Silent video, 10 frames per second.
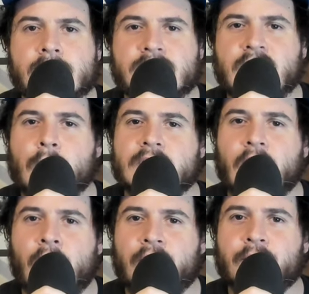So with
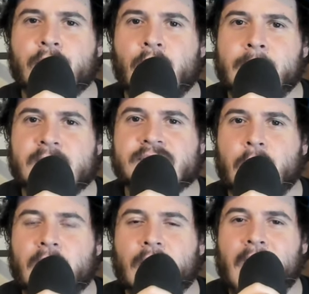all the rumors
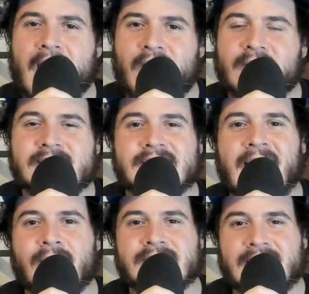going around, it
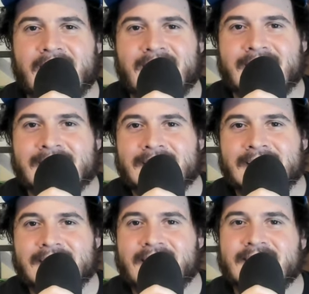sounds like
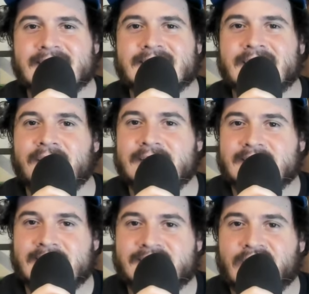that this silly
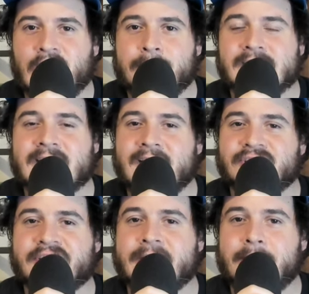season could
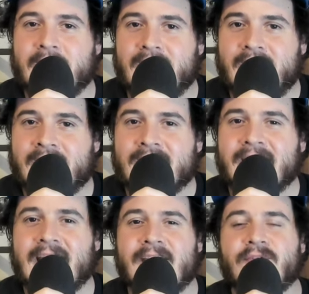potentially be
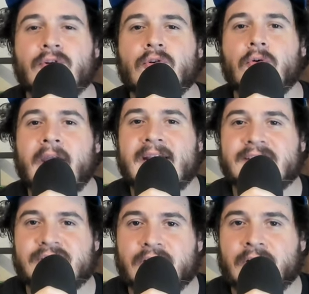even
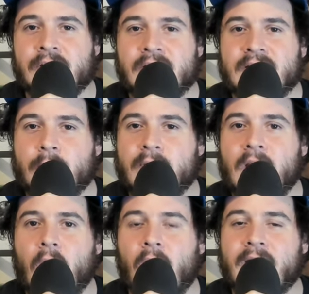crazier than
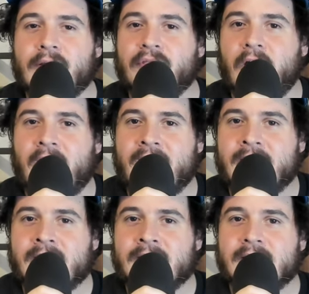we all had
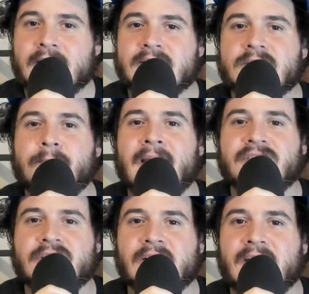thought,
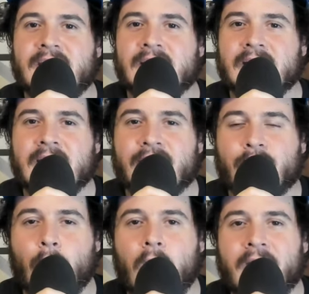especially
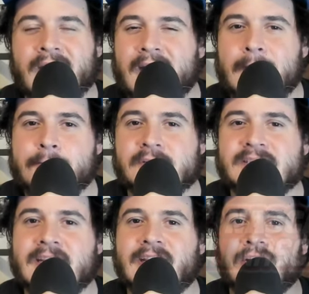if one in
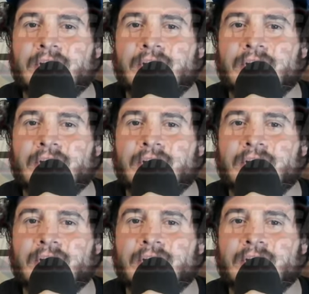particular